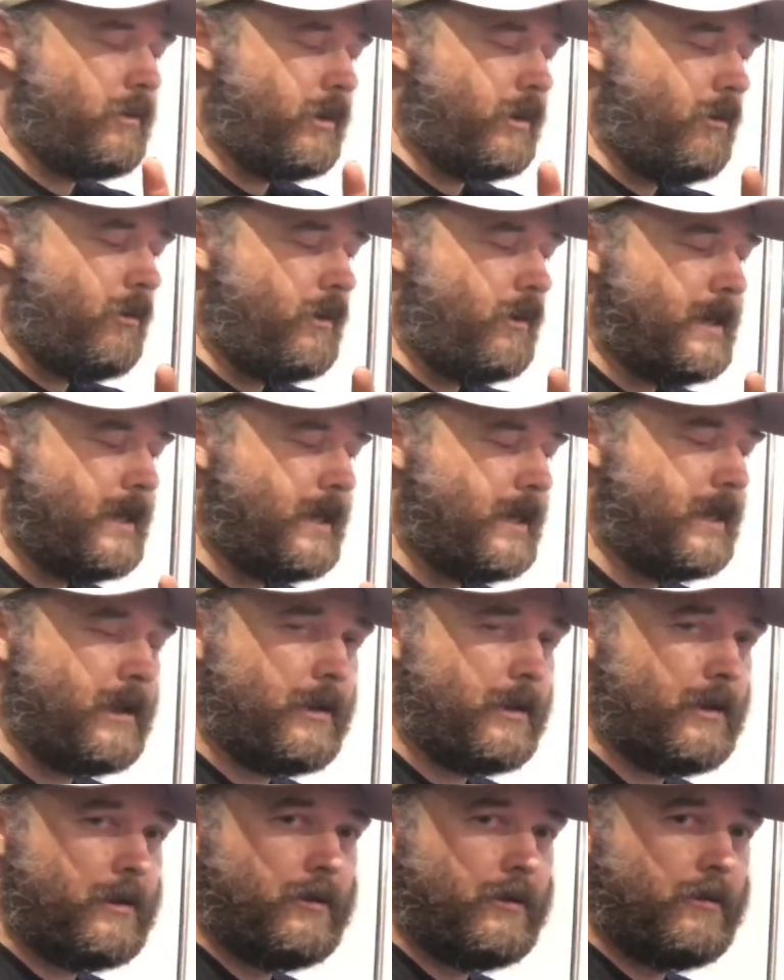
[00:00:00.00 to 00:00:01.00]
on
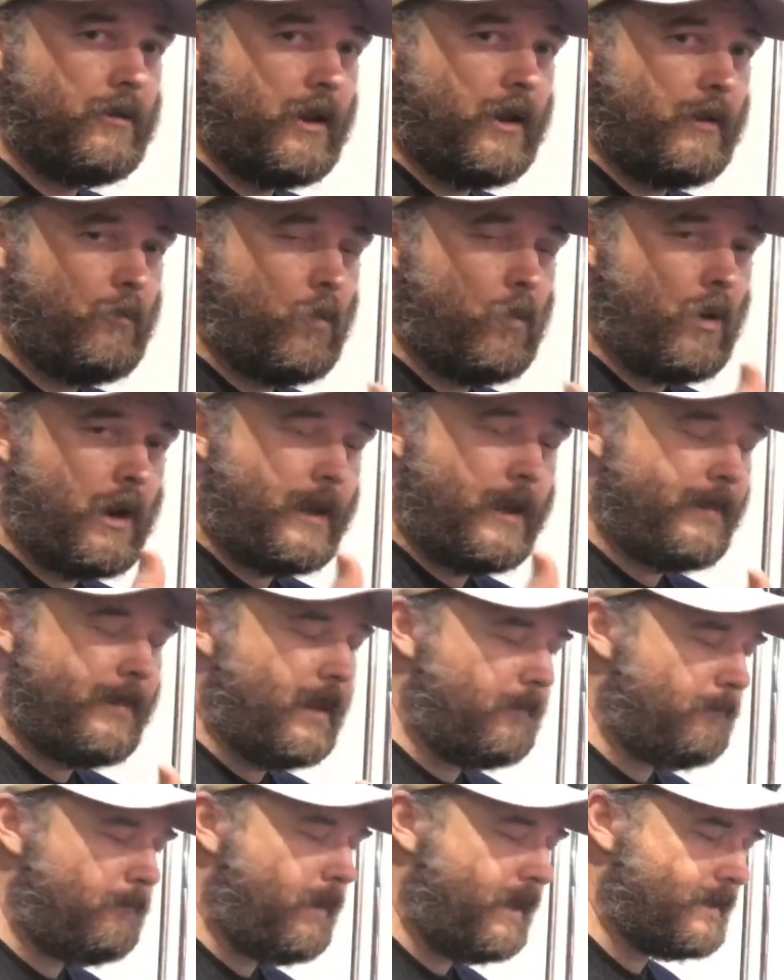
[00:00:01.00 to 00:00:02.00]
here, and why that
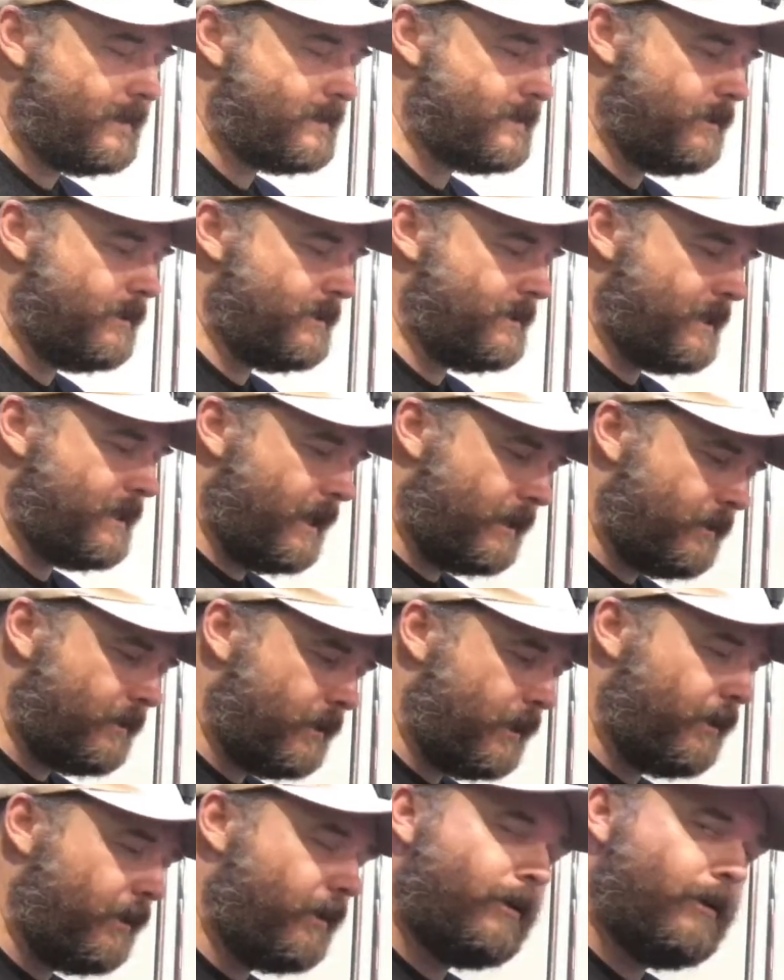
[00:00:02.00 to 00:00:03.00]
makes the
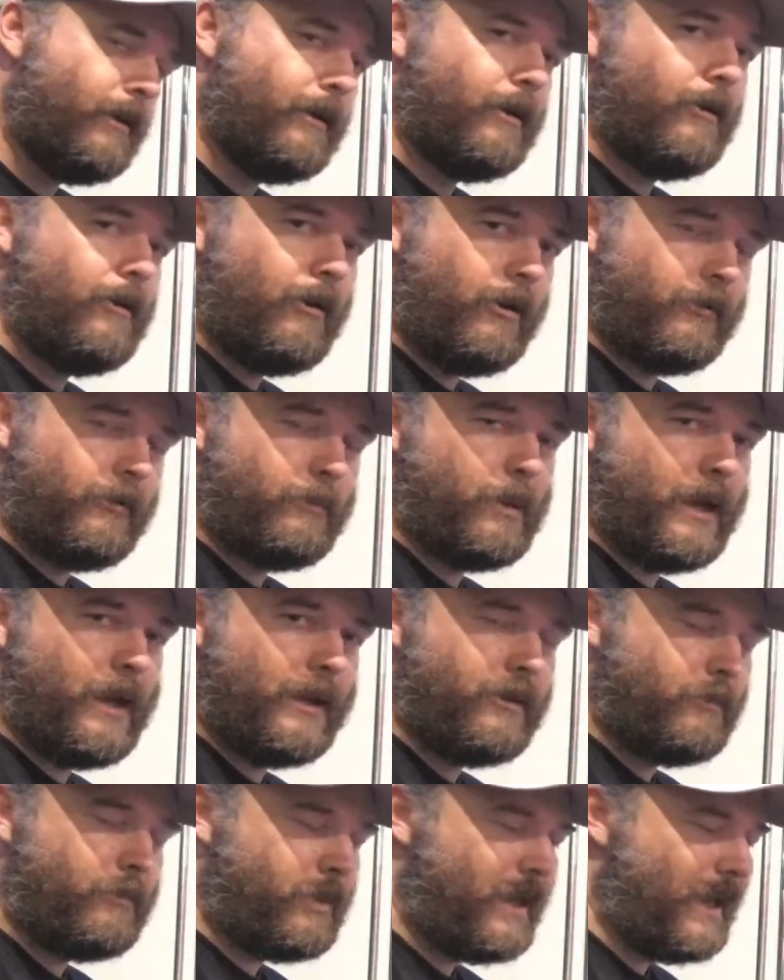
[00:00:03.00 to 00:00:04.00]
technique of playing the
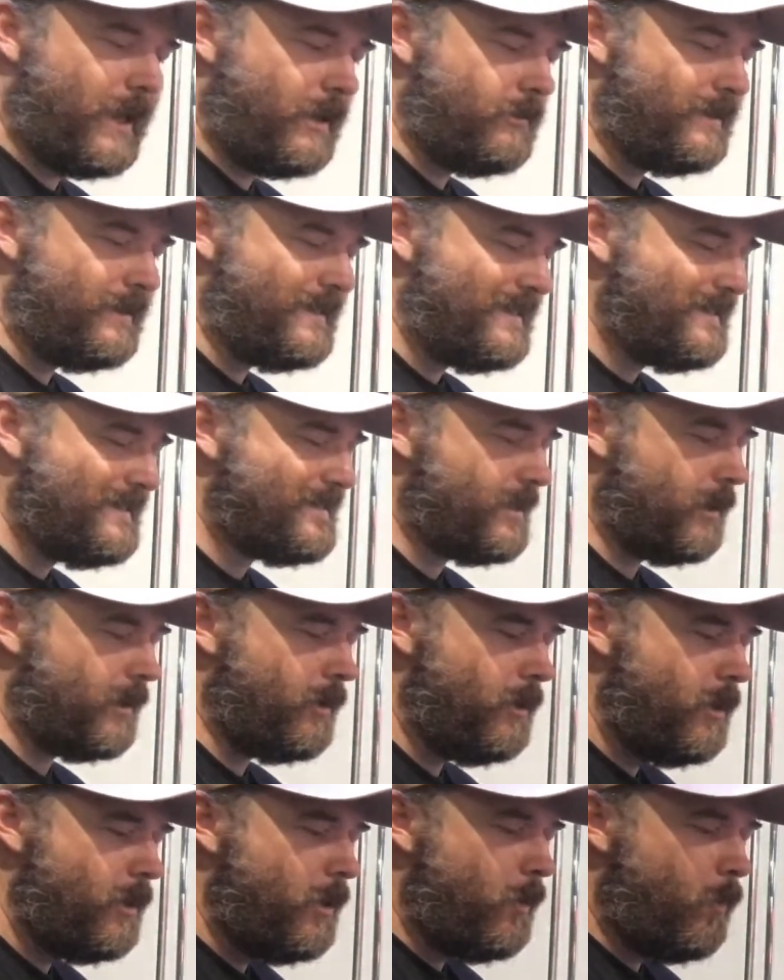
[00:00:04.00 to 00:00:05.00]
piano easier.
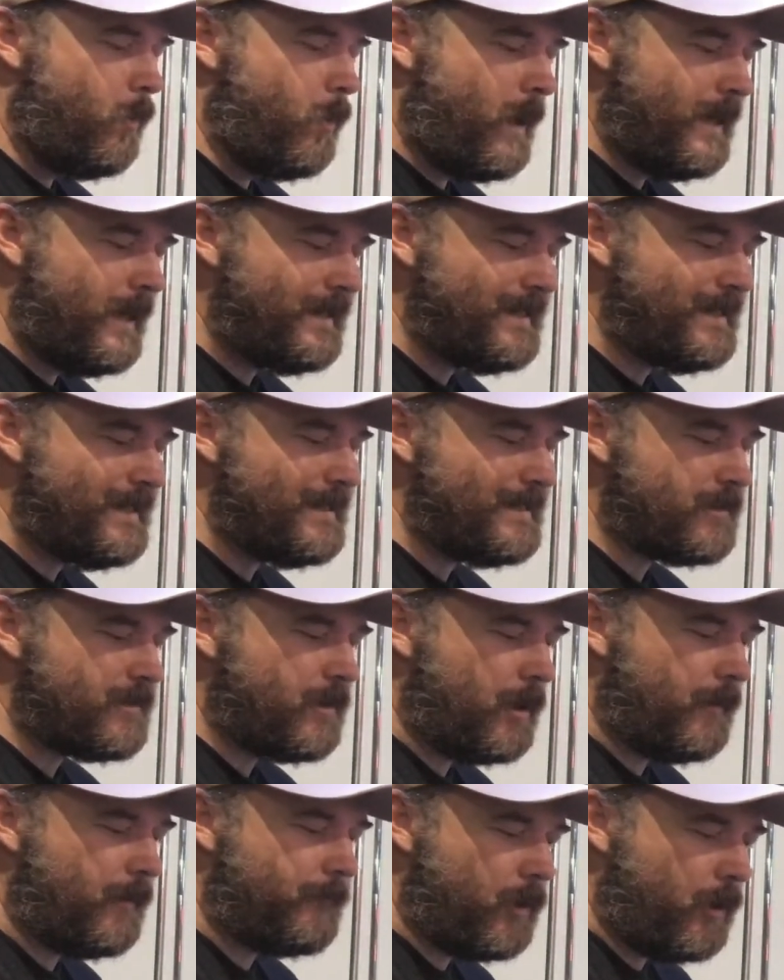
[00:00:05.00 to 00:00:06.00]
One is
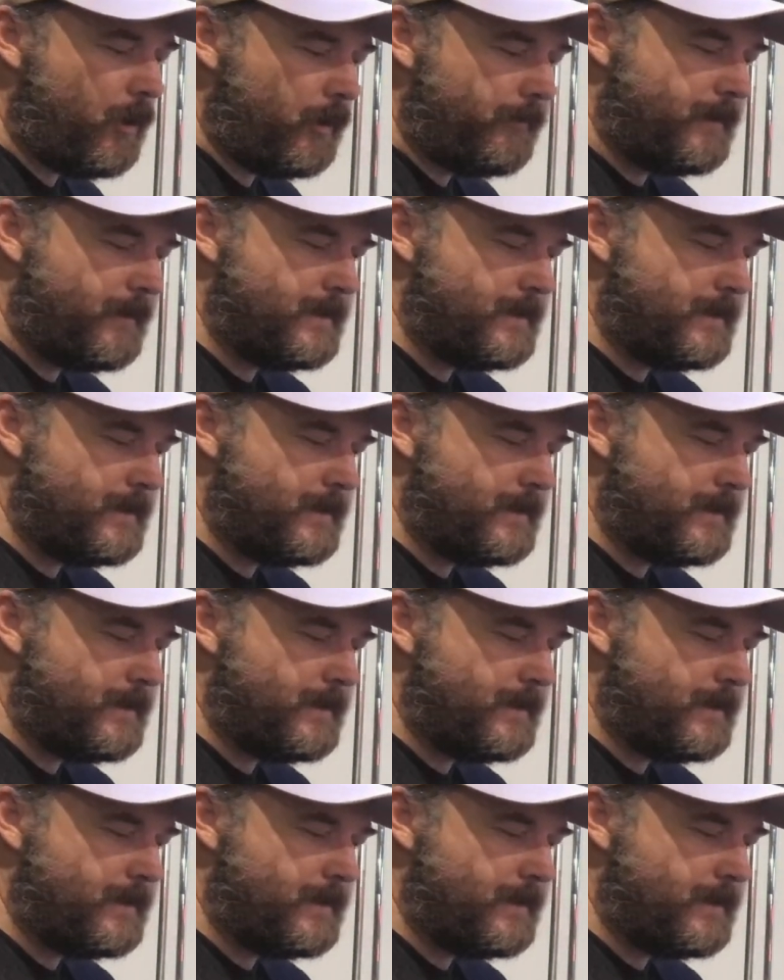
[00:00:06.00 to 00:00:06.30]
I've got